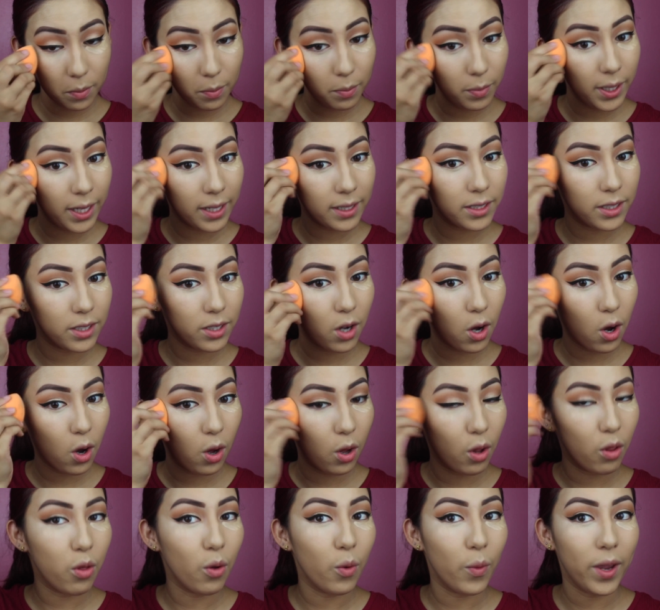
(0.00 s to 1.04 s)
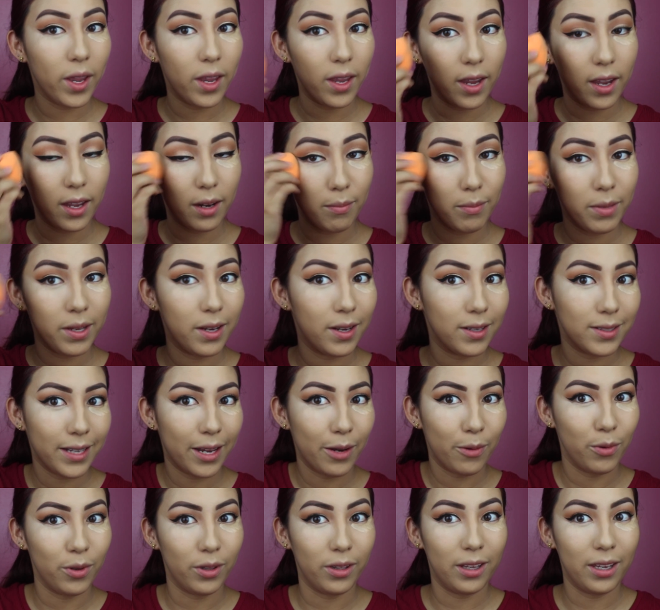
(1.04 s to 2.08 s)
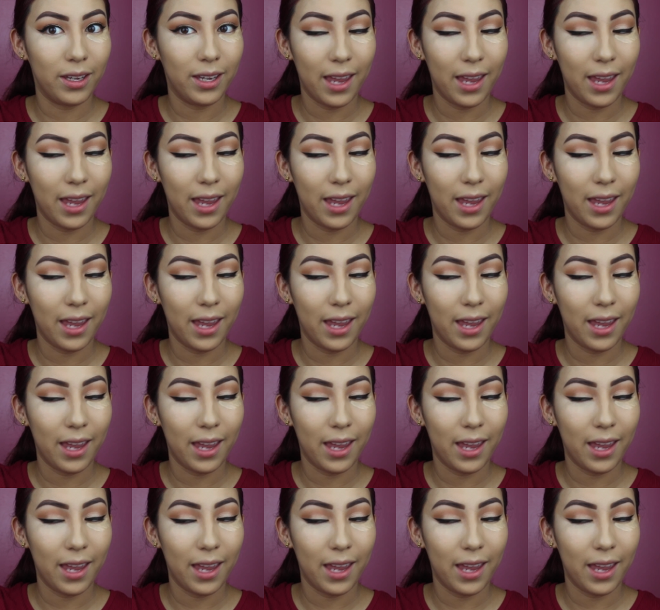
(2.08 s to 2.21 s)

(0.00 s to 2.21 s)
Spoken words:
blend it all the way in because I really